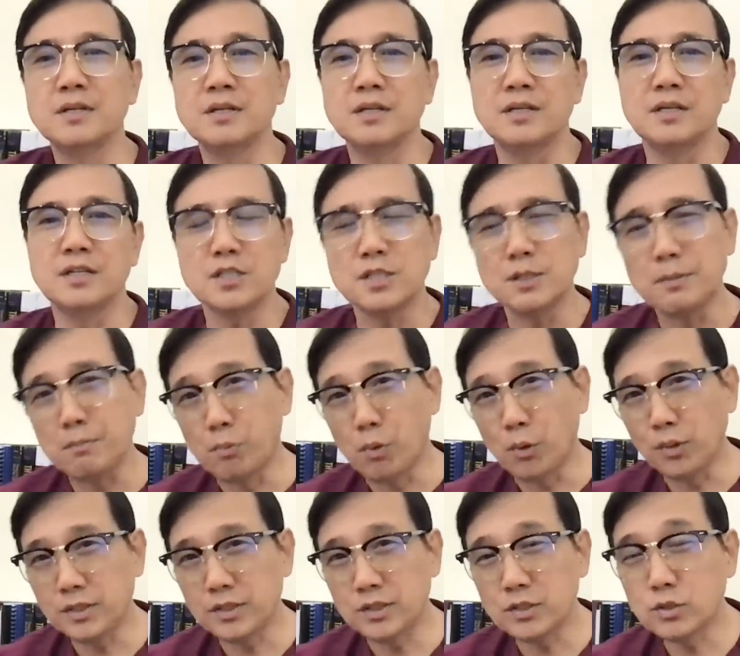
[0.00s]
it is
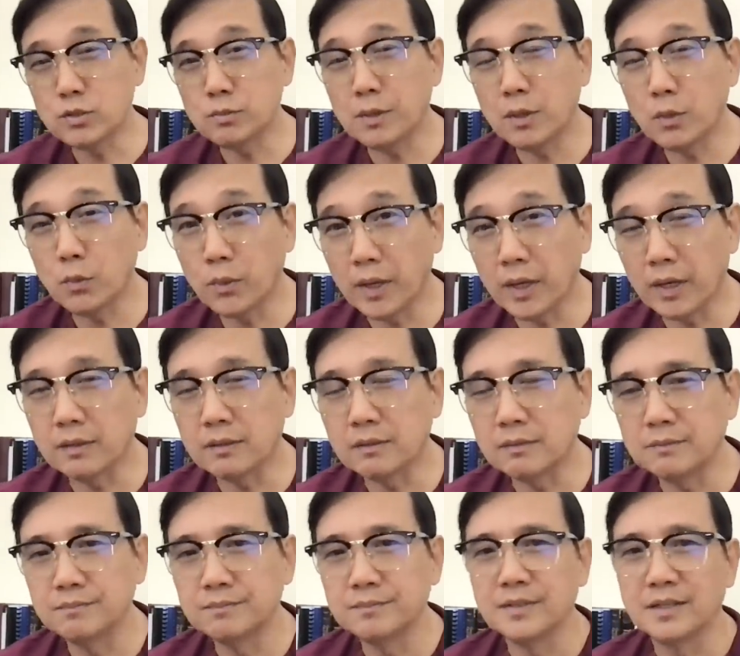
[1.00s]
important to be aware
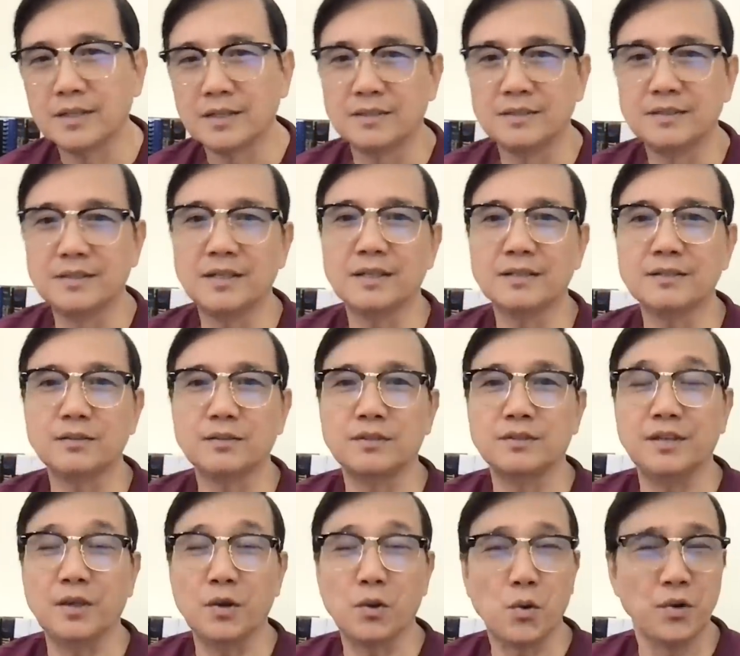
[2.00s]
that
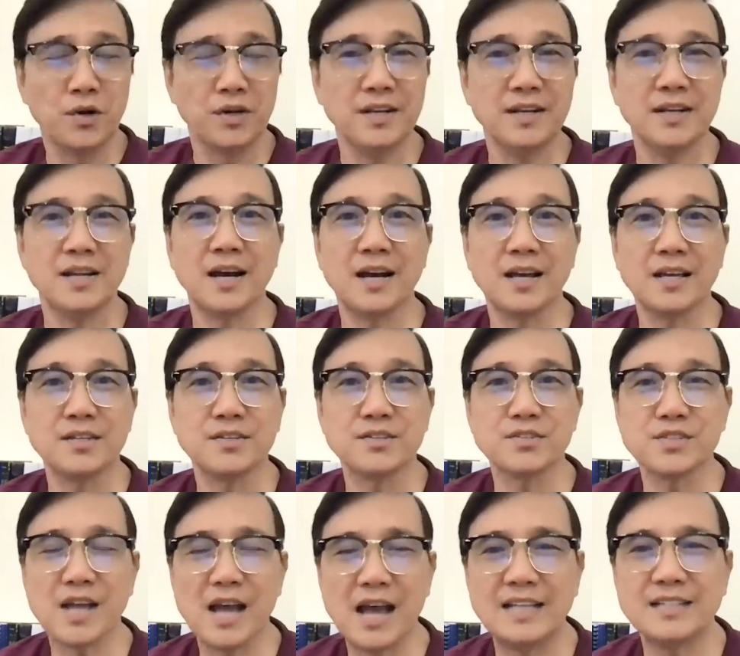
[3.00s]
the
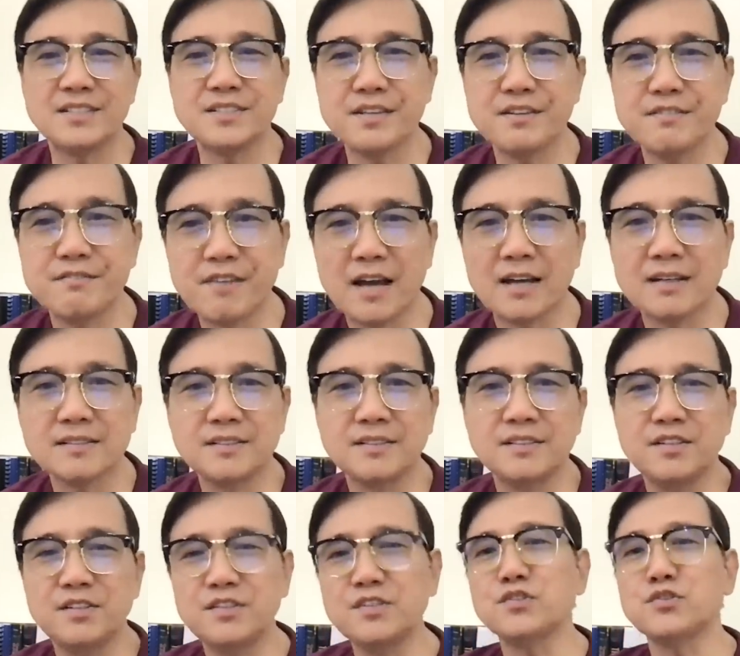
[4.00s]
organized anti-vaccine
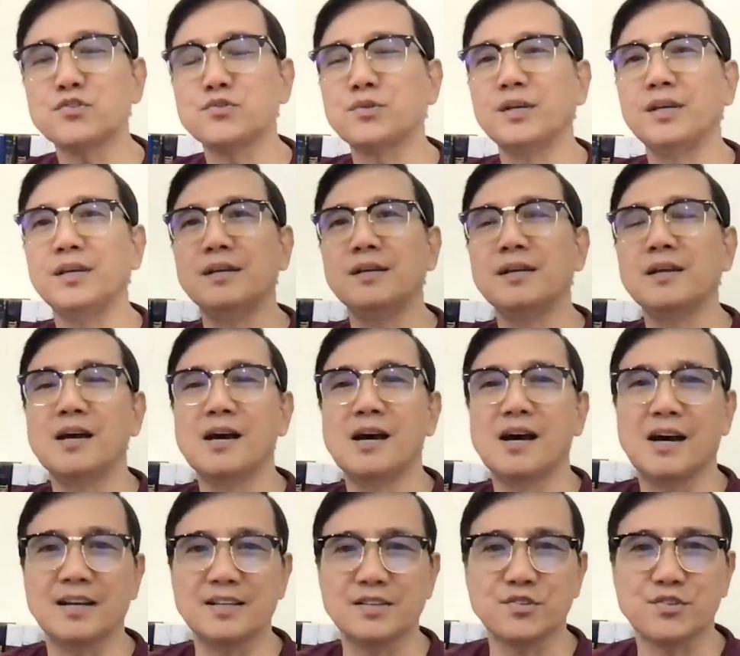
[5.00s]
industry
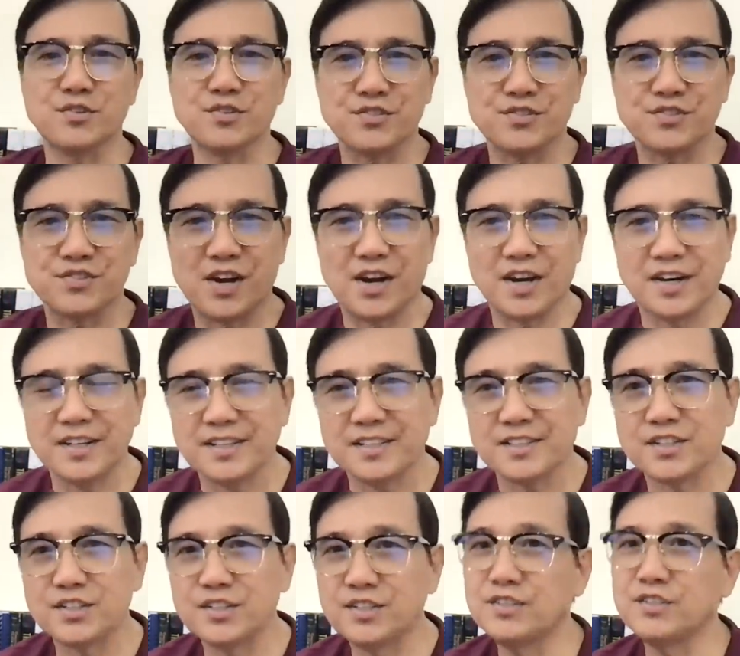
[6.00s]
has
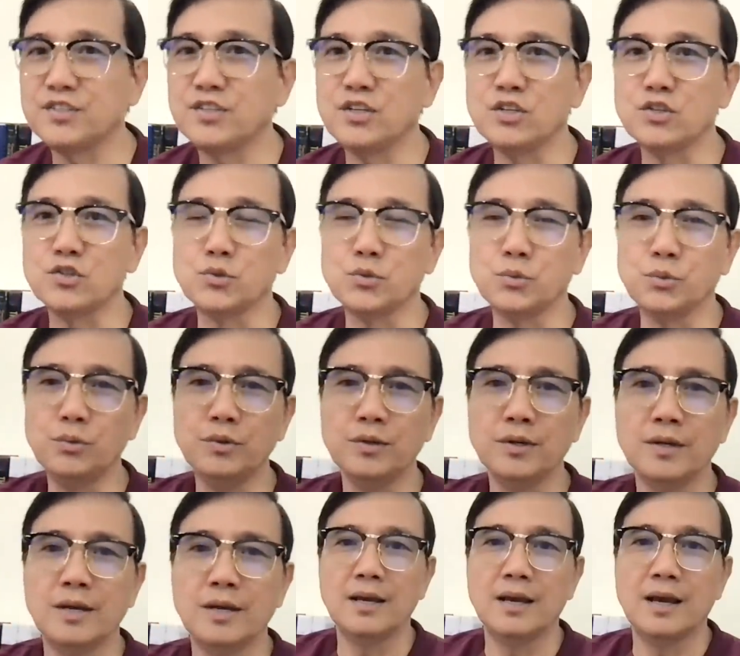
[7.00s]
targeted this issue
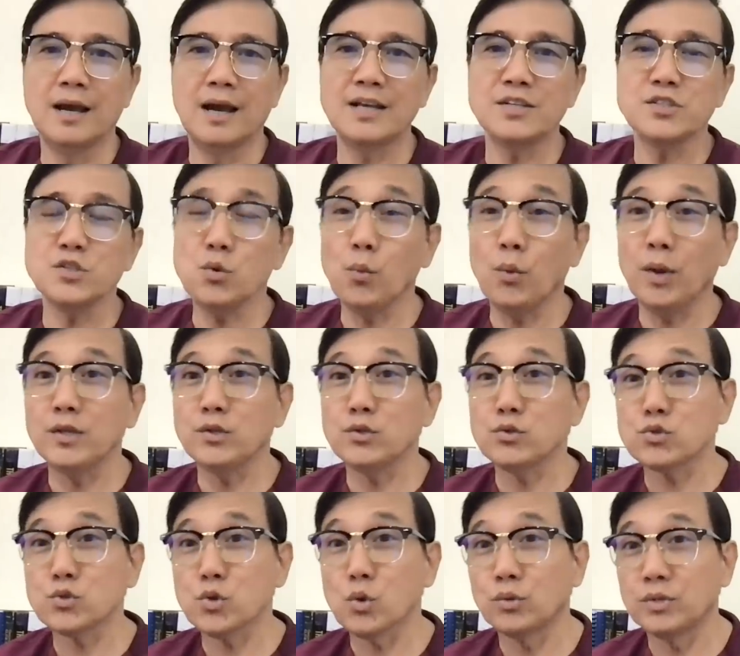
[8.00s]
as a way to
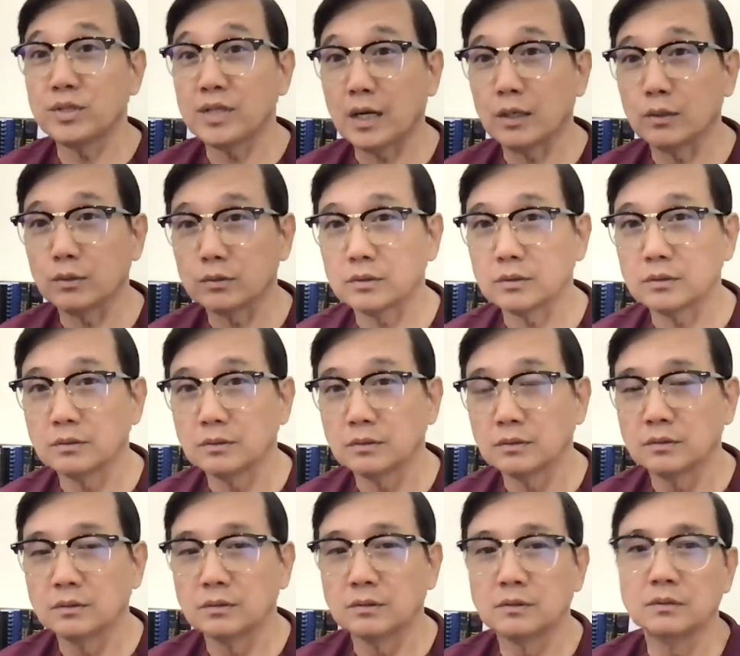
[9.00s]
sow doubt
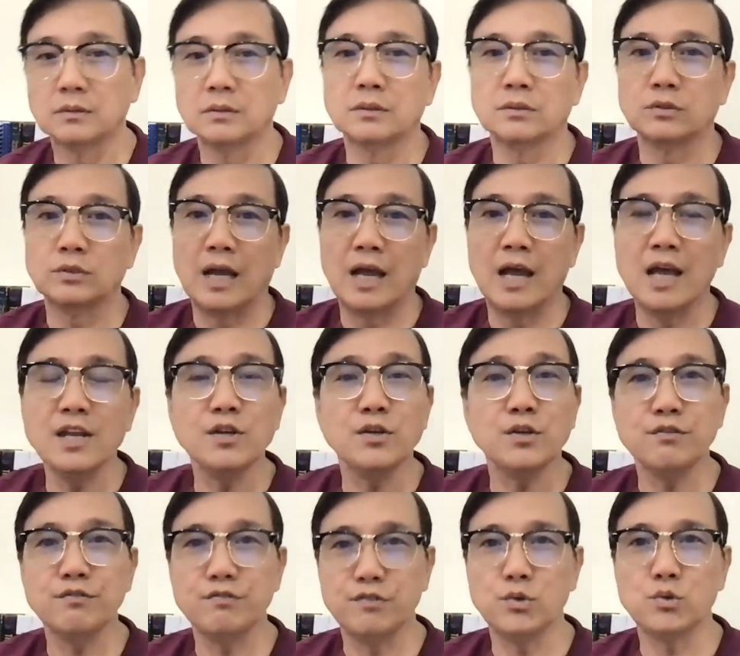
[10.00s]
and
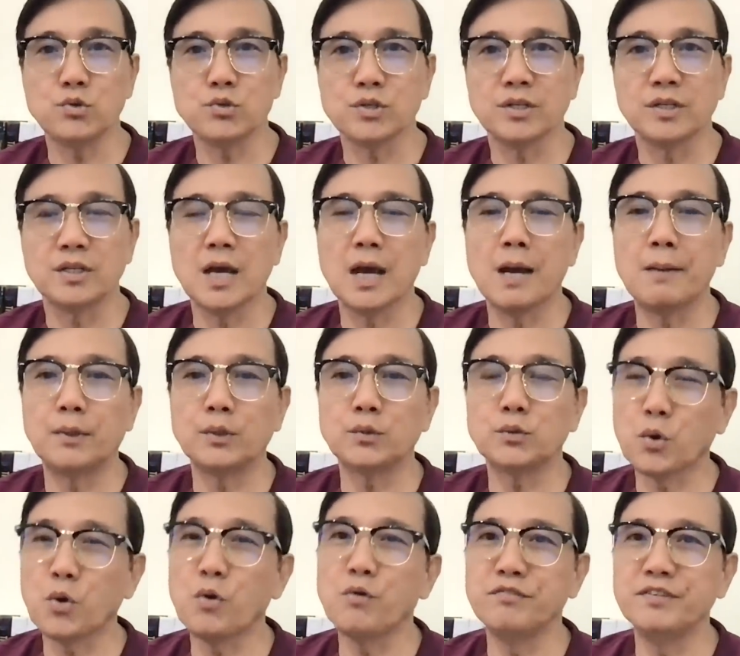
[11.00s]
confusion
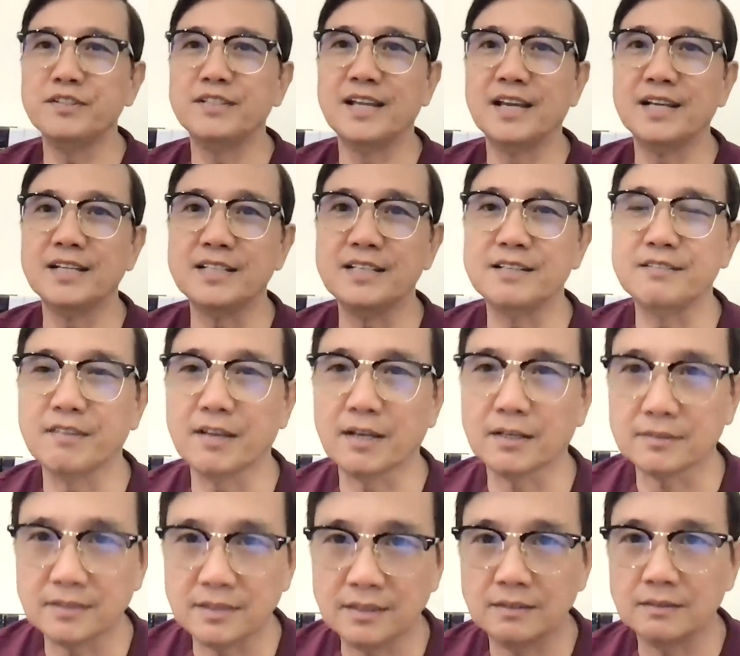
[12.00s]
about COVID-19
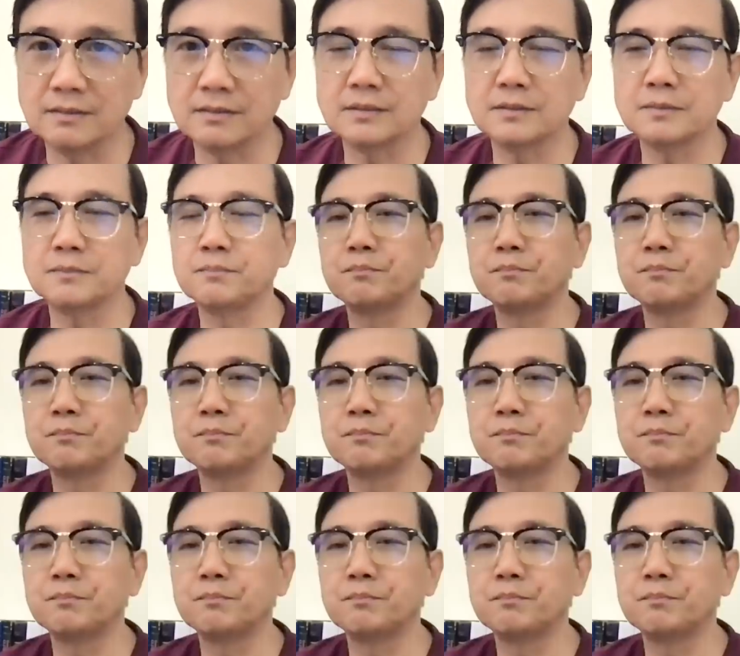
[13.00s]
vaccines.